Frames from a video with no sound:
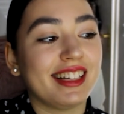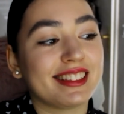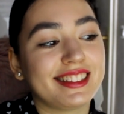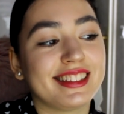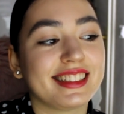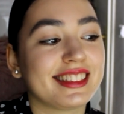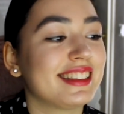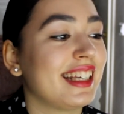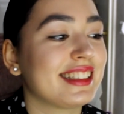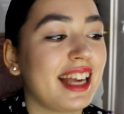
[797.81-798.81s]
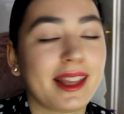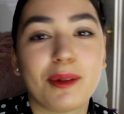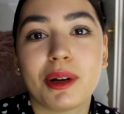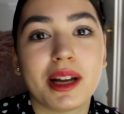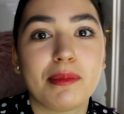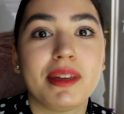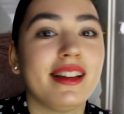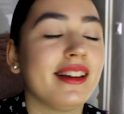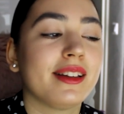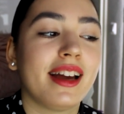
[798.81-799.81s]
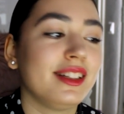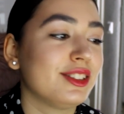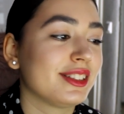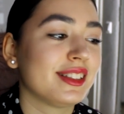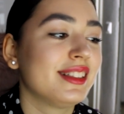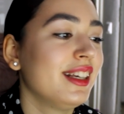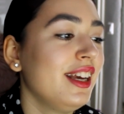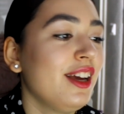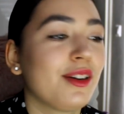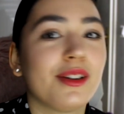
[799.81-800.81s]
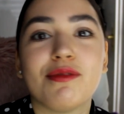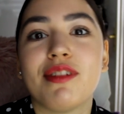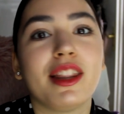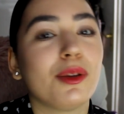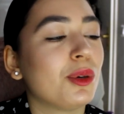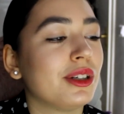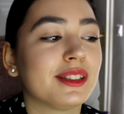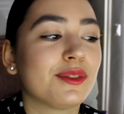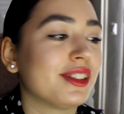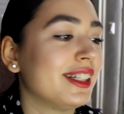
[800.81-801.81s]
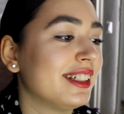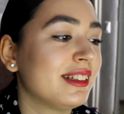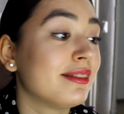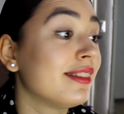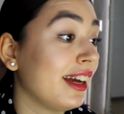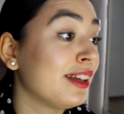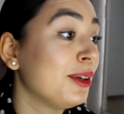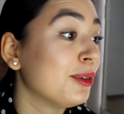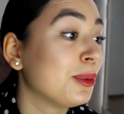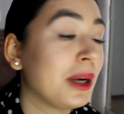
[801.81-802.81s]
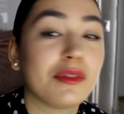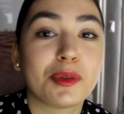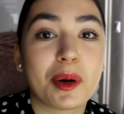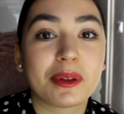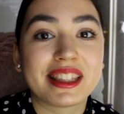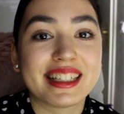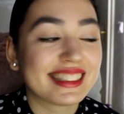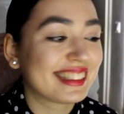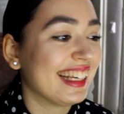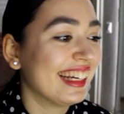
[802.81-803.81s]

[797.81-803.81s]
Yes, this is exactly what I mean. I just couldn't find the words for it. Thank you, whoever wrote this.